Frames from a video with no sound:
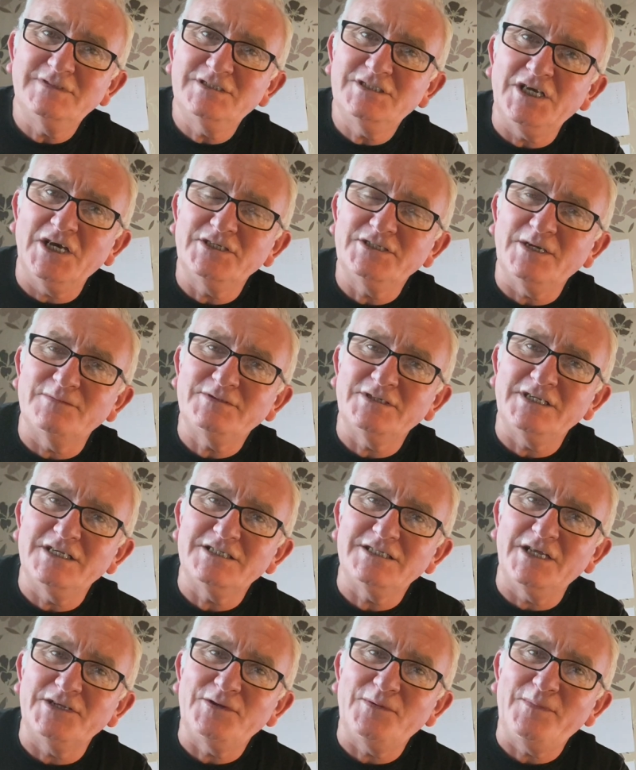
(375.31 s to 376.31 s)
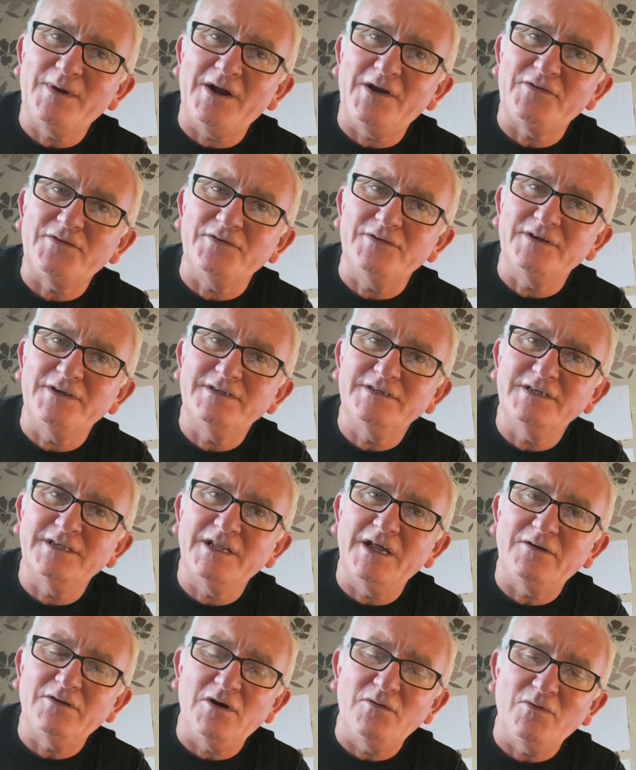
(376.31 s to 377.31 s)
turned up to this London marathon, and
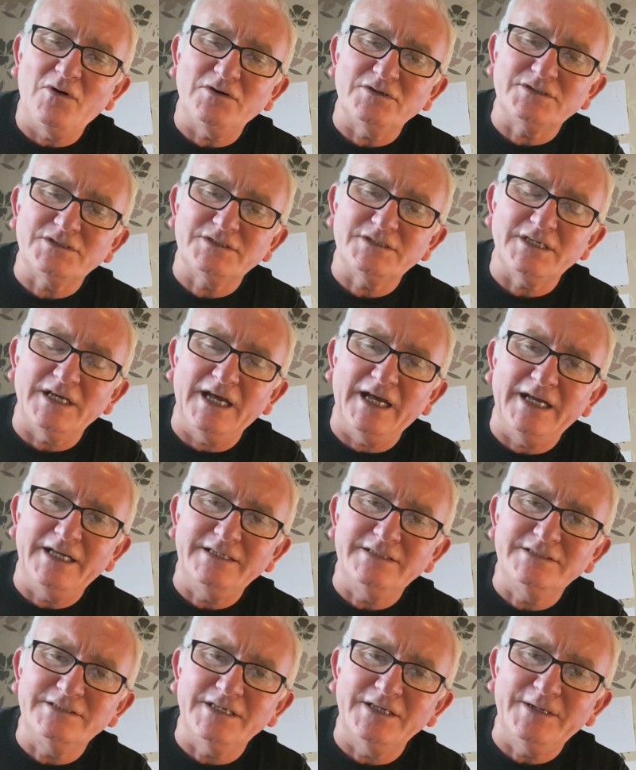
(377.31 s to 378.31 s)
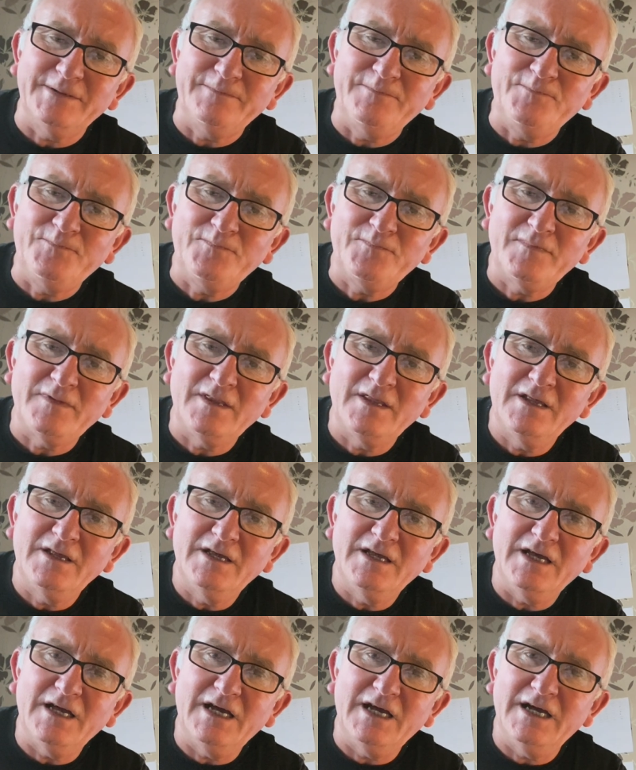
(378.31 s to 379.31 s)
there I was, and um,
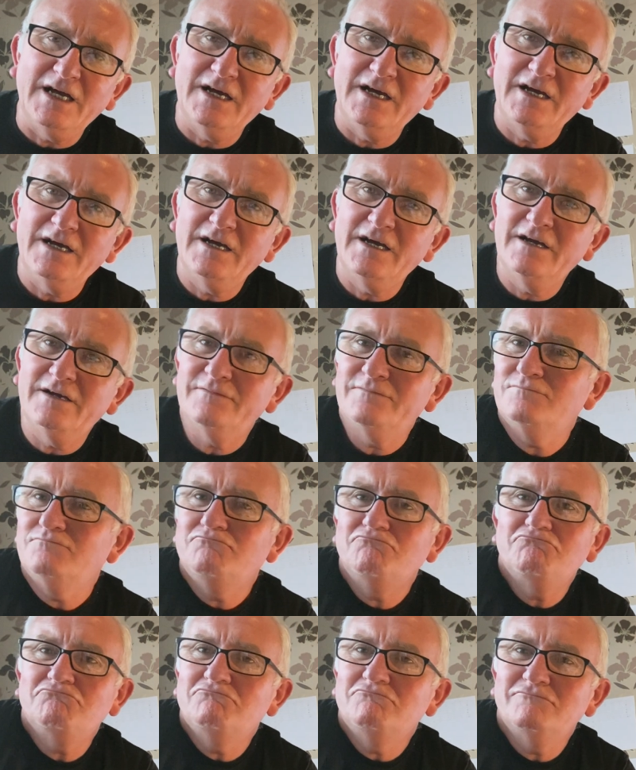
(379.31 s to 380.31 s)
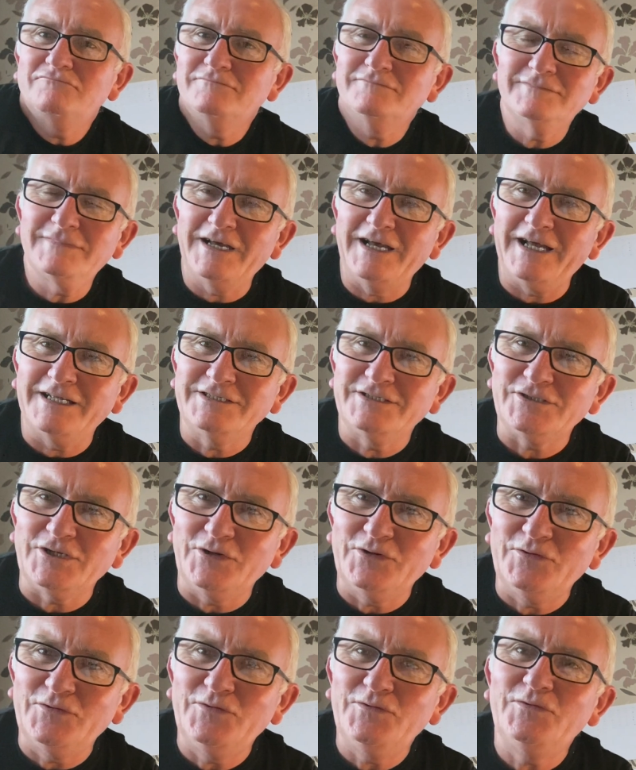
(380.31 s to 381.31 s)
uh, and
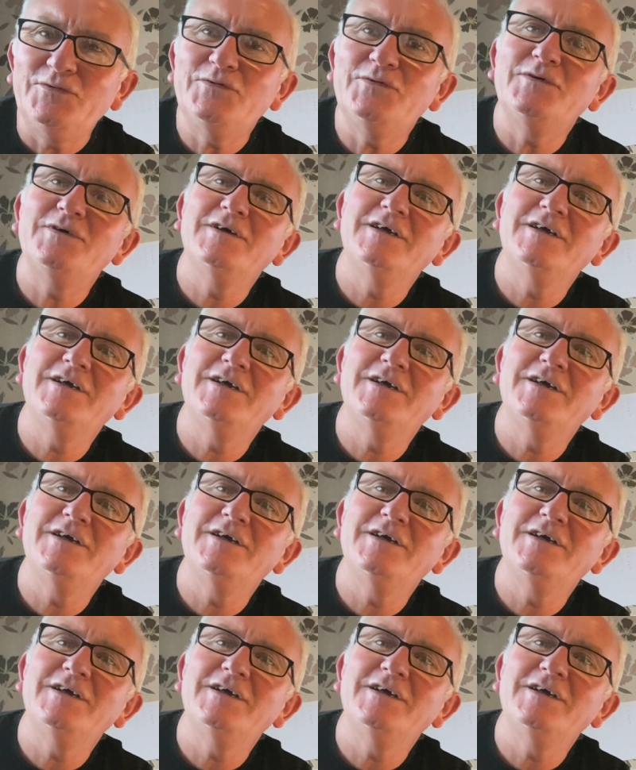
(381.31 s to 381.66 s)
so.